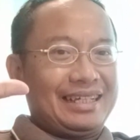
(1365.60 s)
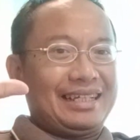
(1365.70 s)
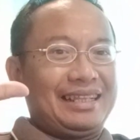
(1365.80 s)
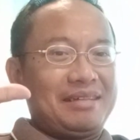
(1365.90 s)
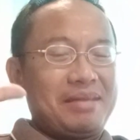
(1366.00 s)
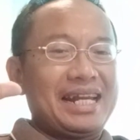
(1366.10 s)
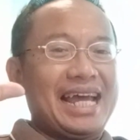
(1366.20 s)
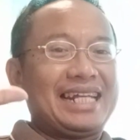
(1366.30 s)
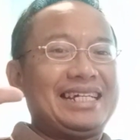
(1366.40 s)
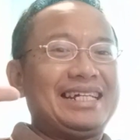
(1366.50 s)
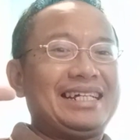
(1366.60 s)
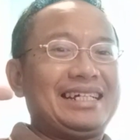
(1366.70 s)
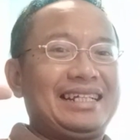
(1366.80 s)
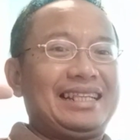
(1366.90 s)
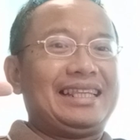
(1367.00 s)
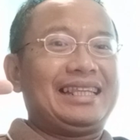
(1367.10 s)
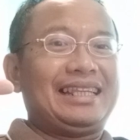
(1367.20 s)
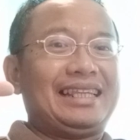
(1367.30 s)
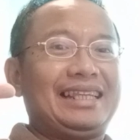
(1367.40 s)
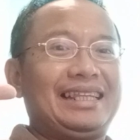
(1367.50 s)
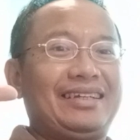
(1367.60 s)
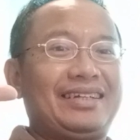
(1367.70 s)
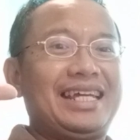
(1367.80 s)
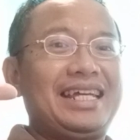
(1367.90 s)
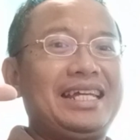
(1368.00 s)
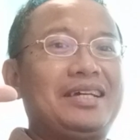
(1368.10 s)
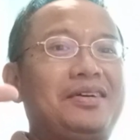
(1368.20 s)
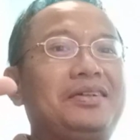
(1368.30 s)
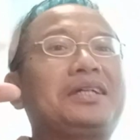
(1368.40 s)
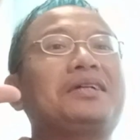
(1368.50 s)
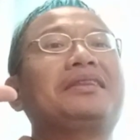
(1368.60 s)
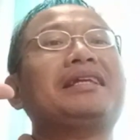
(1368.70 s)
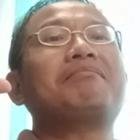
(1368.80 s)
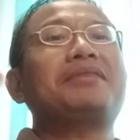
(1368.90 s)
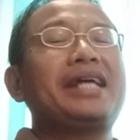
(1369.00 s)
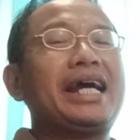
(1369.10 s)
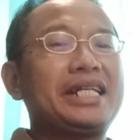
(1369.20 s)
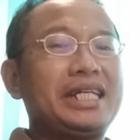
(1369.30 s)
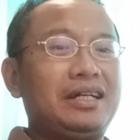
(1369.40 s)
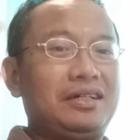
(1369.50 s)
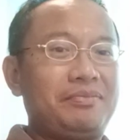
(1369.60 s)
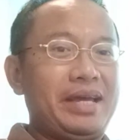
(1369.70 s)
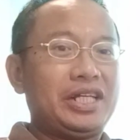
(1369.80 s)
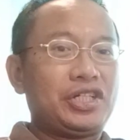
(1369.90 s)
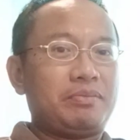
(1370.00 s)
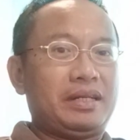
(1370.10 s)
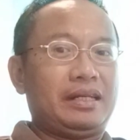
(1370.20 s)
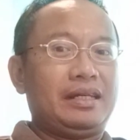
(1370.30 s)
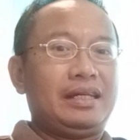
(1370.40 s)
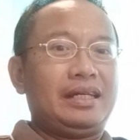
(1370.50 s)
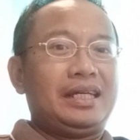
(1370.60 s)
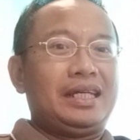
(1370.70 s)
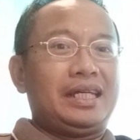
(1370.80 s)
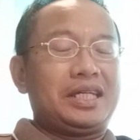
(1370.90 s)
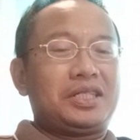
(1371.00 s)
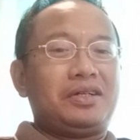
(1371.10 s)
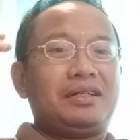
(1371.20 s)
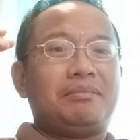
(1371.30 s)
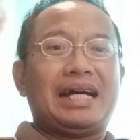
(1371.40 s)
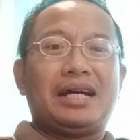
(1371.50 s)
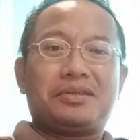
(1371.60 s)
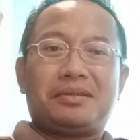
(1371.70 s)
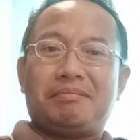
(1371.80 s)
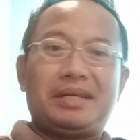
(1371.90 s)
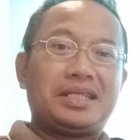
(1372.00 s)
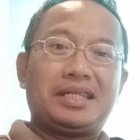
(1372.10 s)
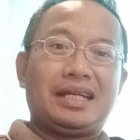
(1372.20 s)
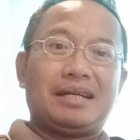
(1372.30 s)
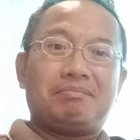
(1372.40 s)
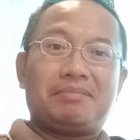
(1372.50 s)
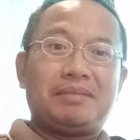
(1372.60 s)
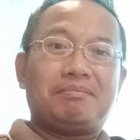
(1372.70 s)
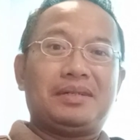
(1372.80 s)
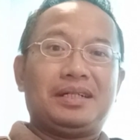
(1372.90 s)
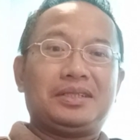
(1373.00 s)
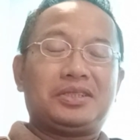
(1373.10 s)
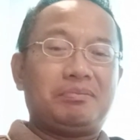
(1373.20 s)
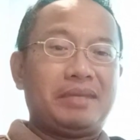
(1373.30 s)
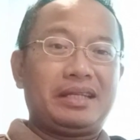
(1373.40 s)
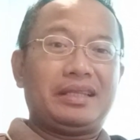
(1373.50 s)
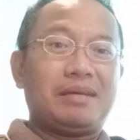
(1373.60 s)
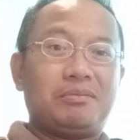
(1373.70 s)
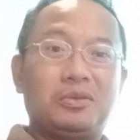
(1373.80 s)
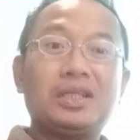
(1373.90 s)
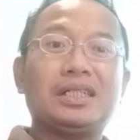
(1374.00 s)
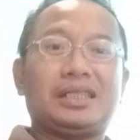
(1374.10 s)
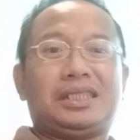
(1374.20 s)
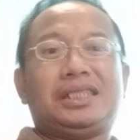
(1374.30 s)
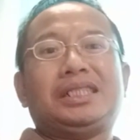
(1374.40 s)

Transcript: the main idea, okay, or the contemporary idea of management is not about beating up people to make them work,